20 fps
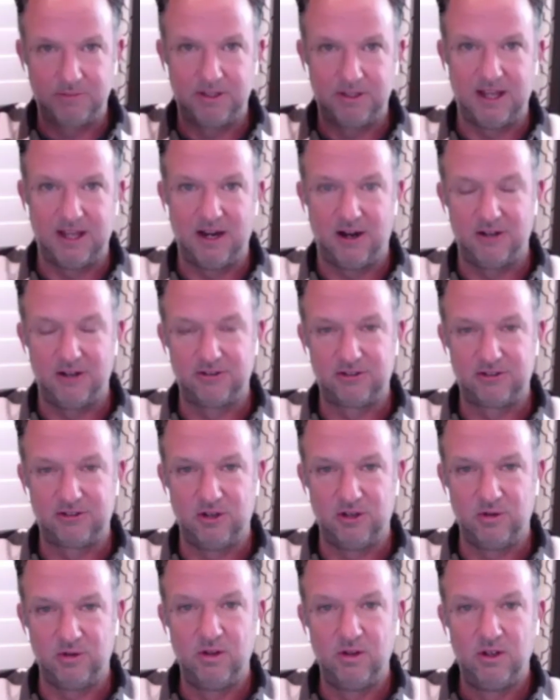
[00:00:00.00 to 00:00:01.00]
But then
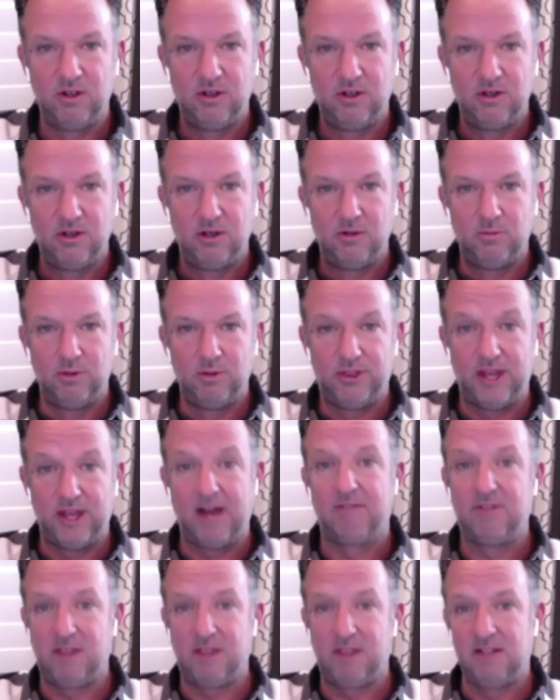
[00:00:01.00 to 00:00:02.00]
also, with
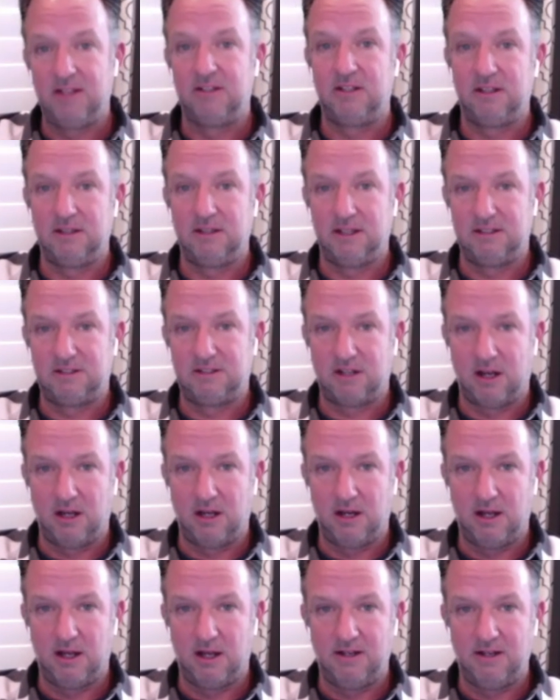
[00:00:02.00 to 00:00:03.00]
everything that's gone
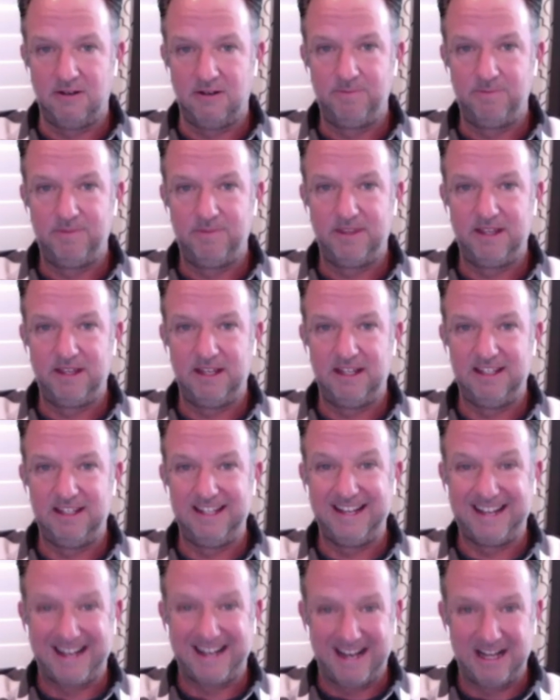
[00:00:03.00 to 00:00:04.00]
on in the
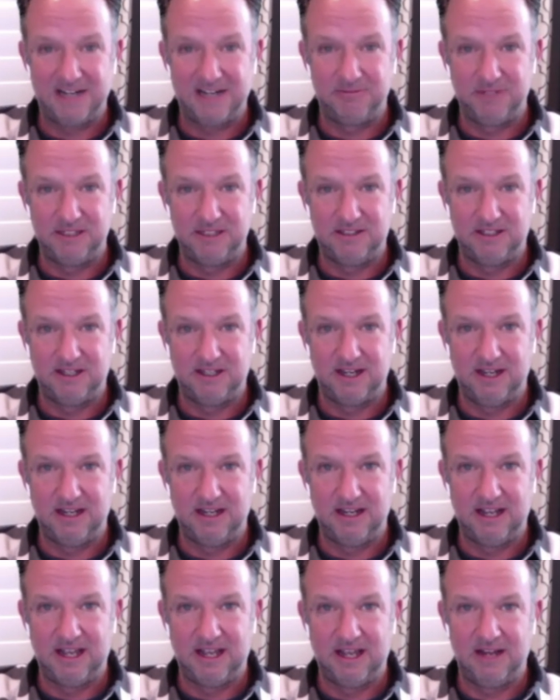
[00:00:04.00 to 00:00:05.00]
economy today,
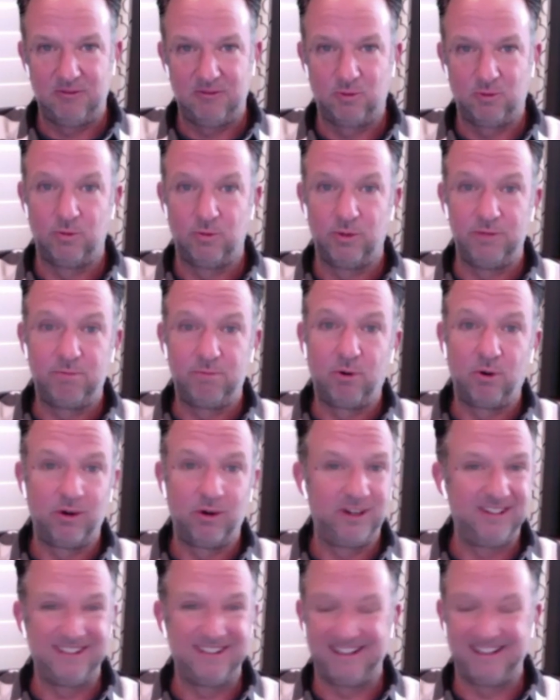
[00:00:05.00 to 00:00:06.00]
and we're
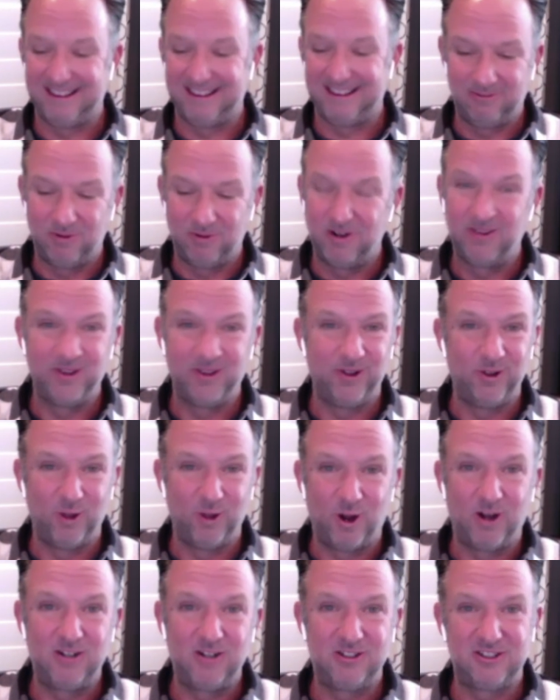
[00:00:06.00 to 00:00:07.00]
reporting the one of the
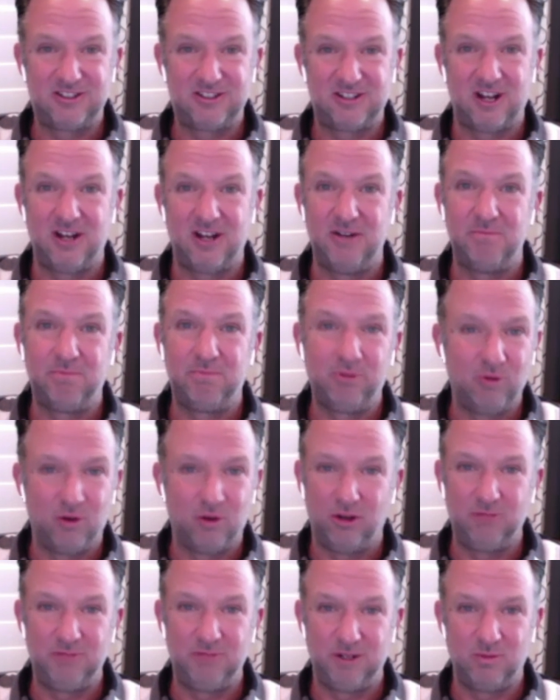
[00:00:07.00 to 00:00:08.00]
largest
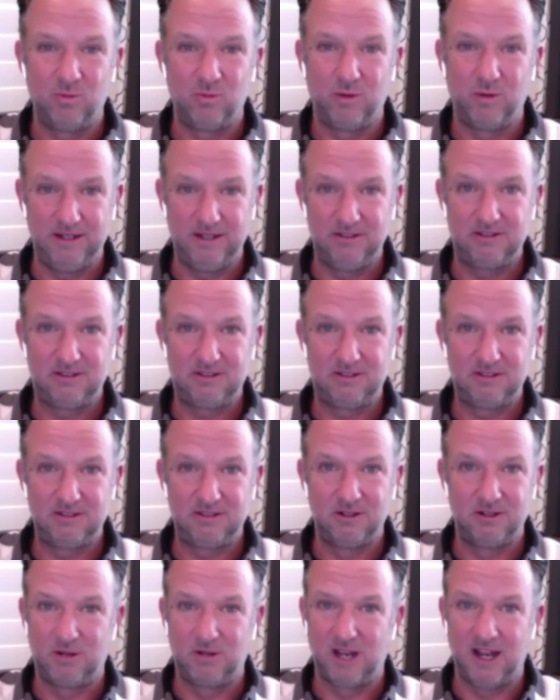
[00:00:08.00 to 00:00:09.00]
unemployment rates,
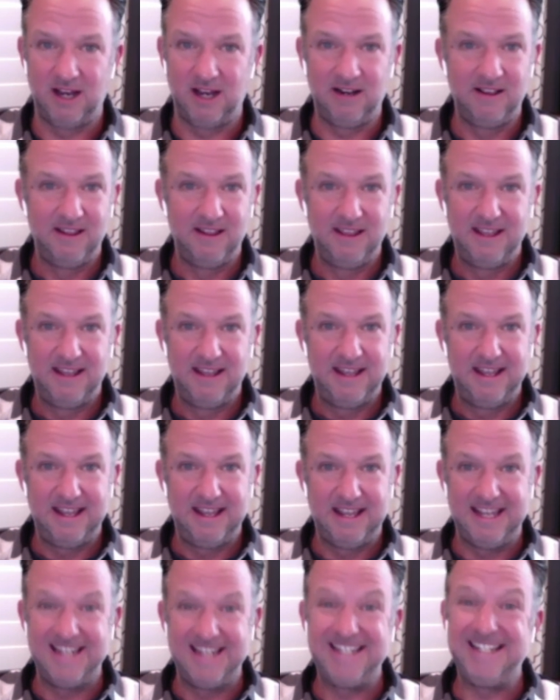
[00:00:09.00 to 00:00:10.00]
okay,
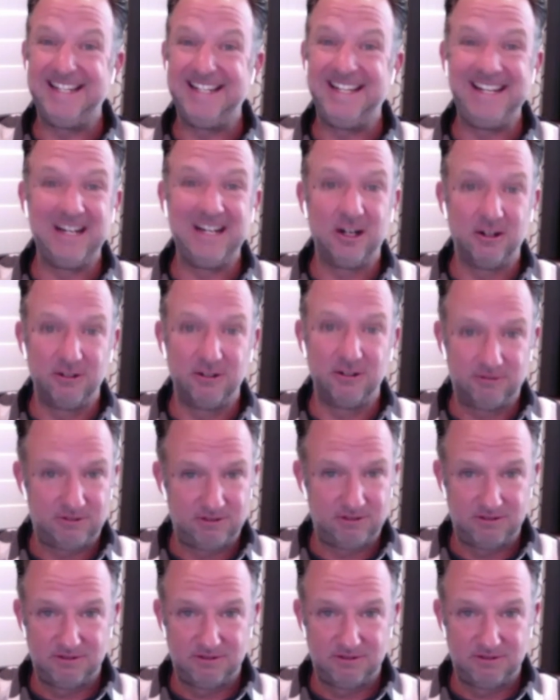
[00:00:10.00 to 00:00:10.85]
in years.